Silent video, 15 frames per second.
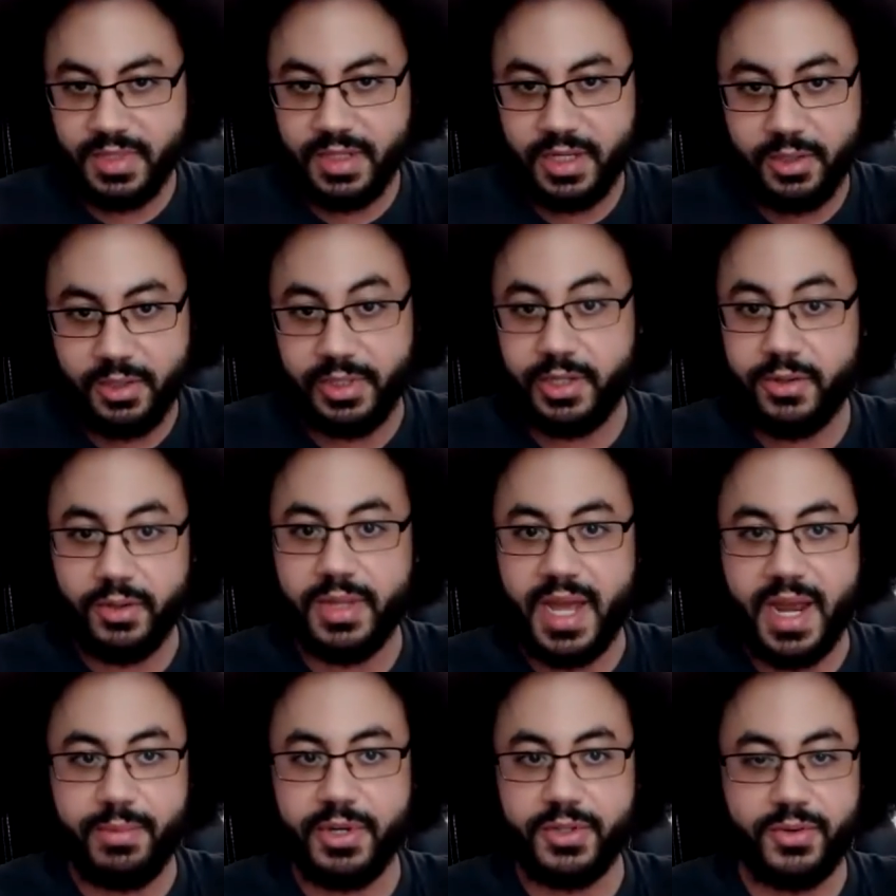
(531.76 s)
clinical
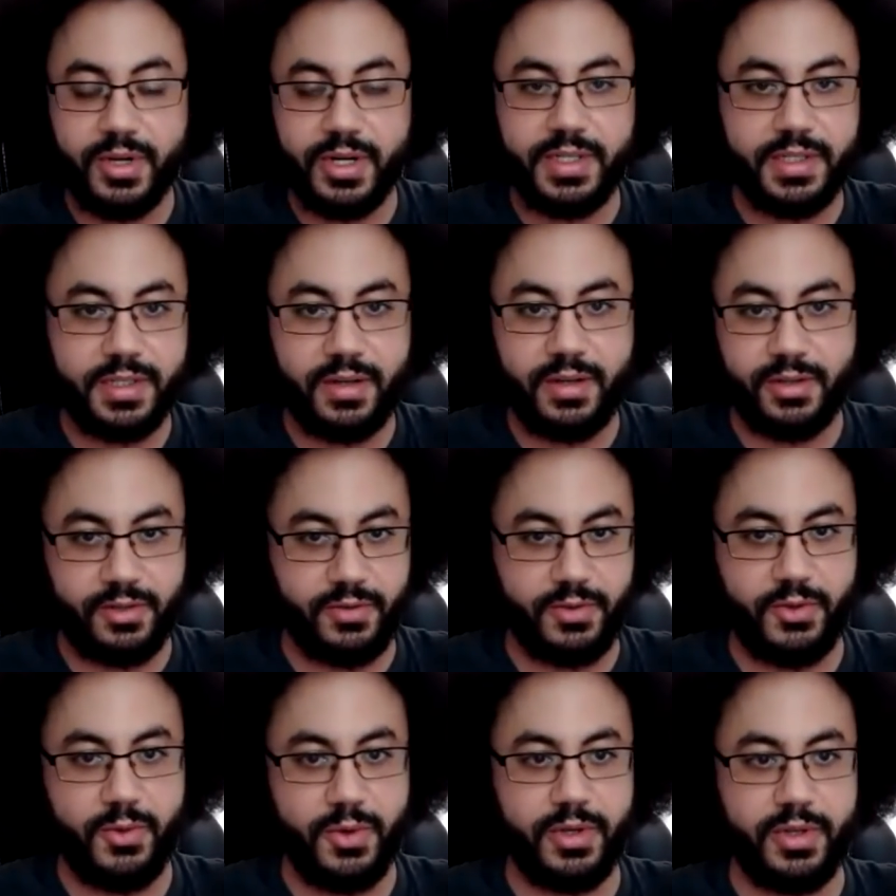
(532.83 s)
laboratories all over the
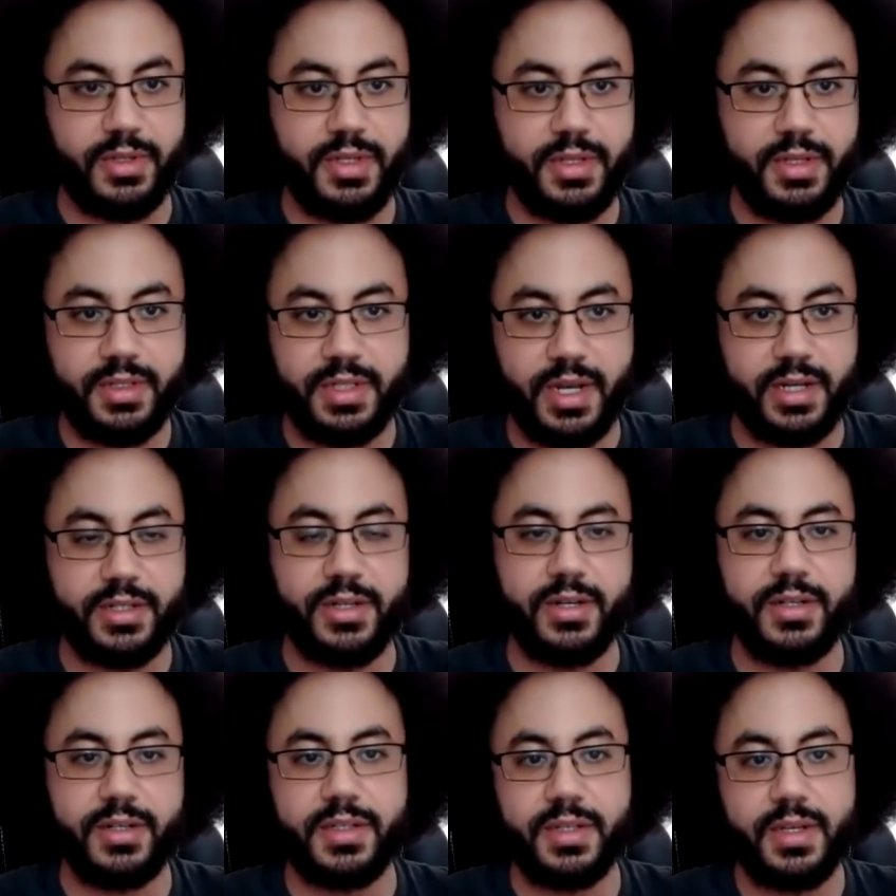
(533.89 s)
world,
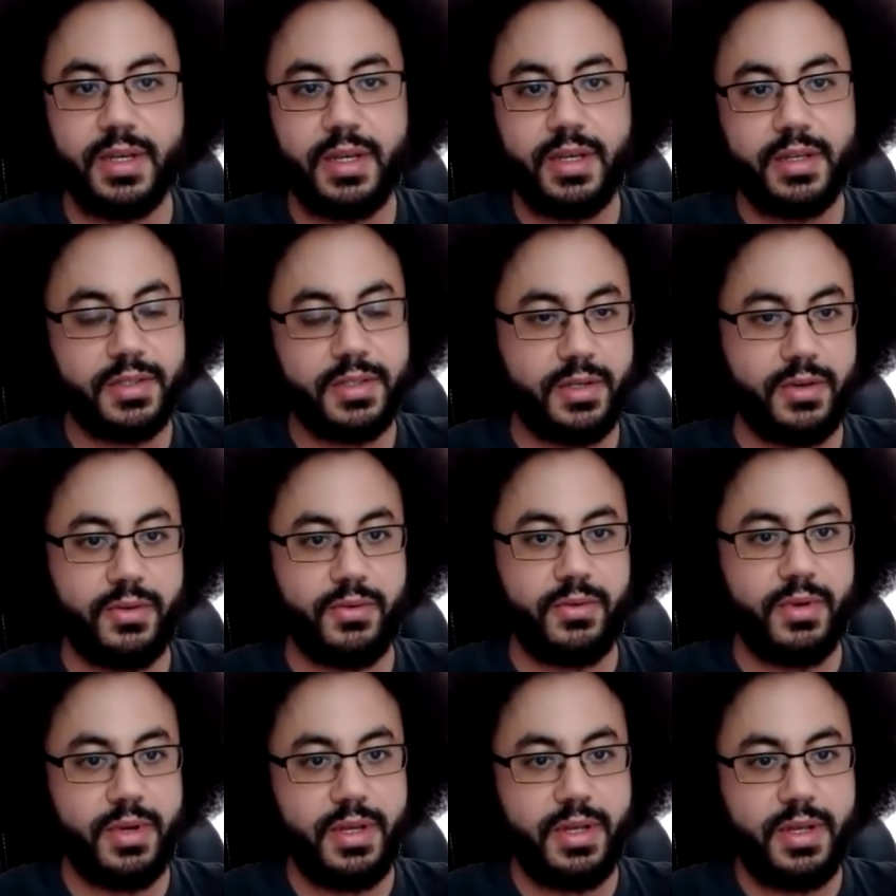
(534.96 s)
doctors. So,
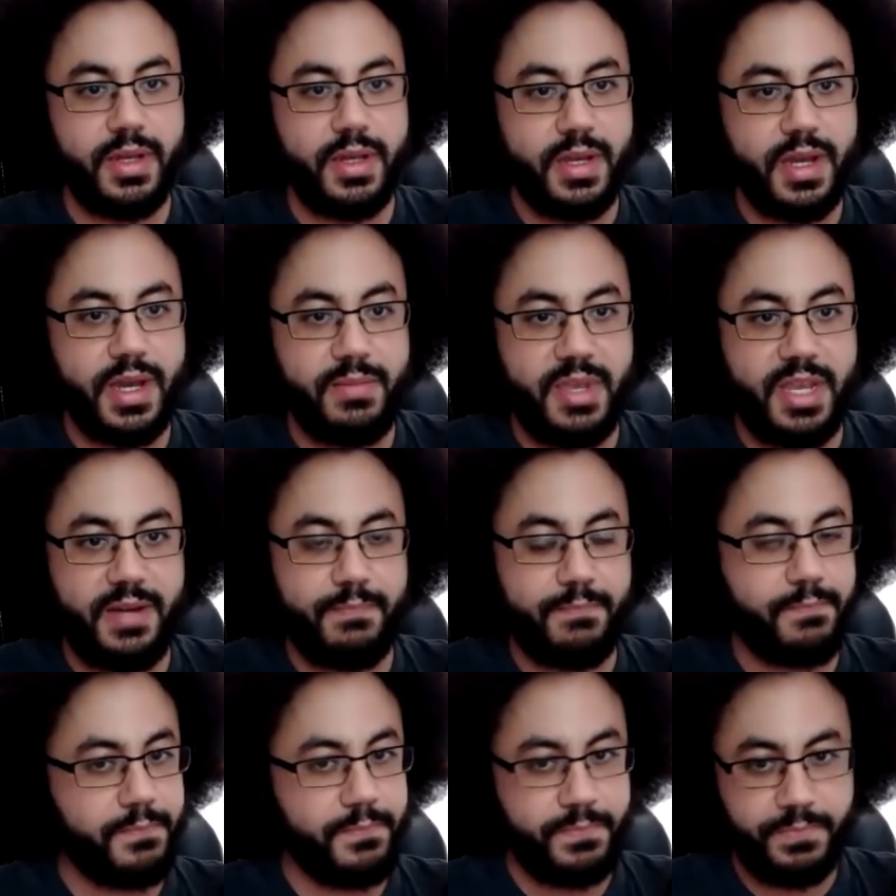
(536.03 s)
I mean,
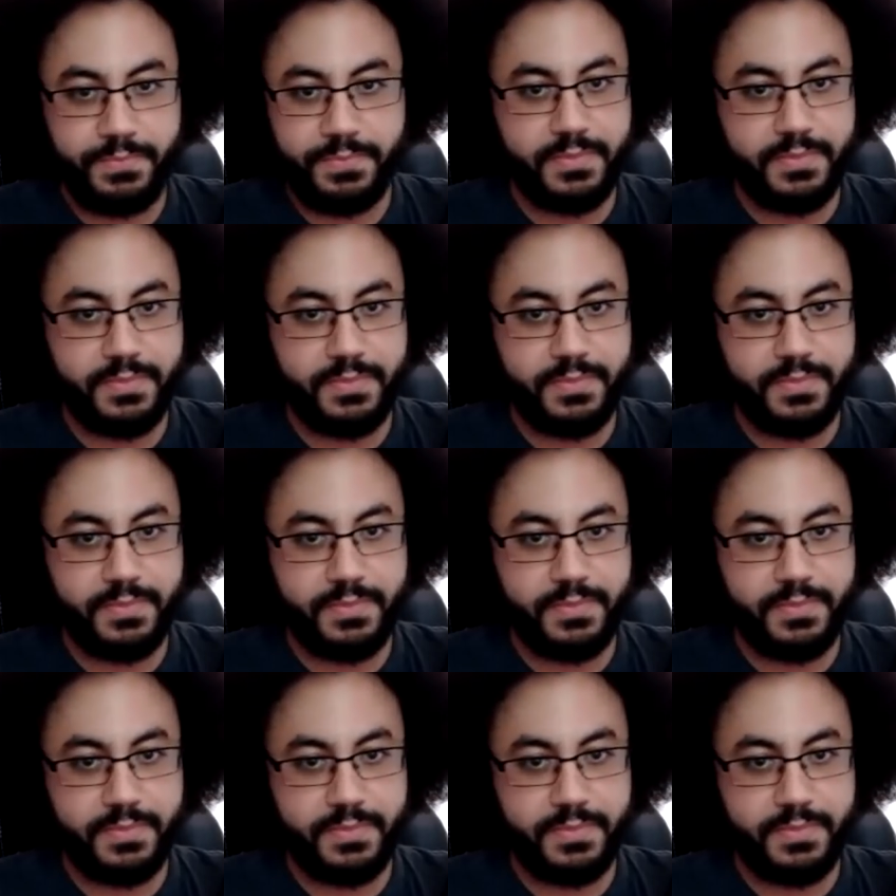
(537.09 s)
no